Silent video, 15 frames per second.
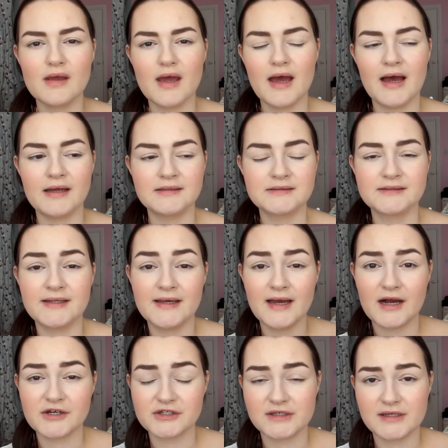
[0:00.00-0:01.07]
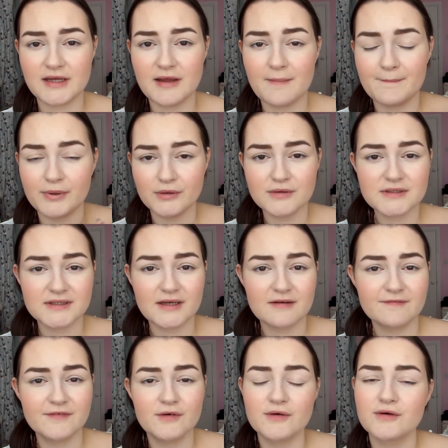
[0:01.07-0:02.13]
and they actually posted that
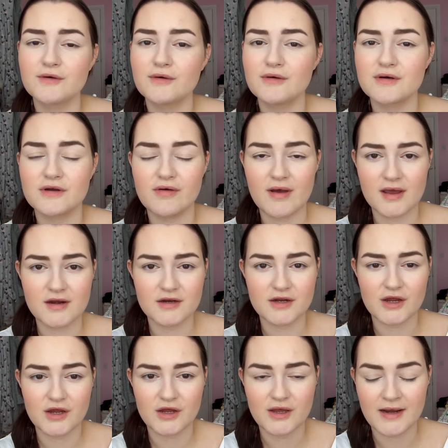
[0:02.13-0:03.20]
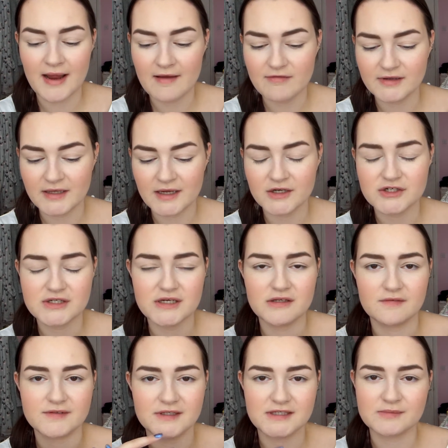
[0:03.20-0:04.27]
photo and credited her and everything and she's
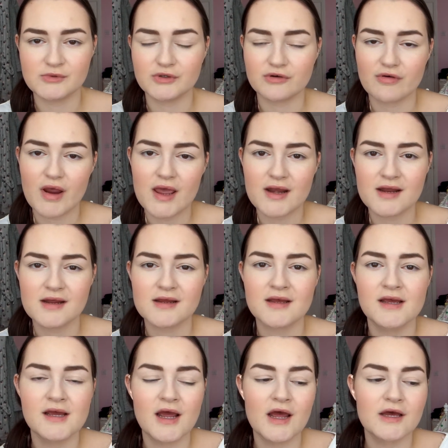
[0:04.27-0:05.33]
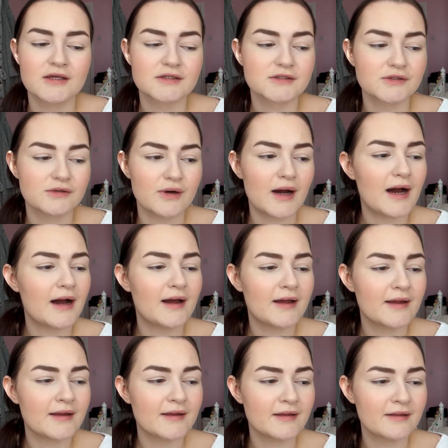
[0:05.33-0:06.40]
obviously a small creator so
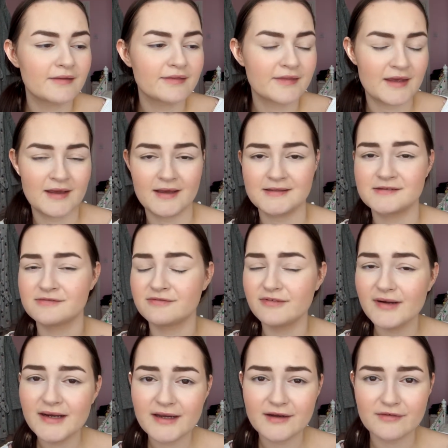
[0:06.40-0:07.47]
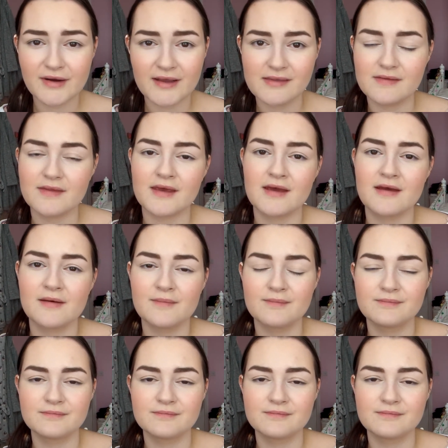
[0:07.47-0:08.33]
I think it's really great that they're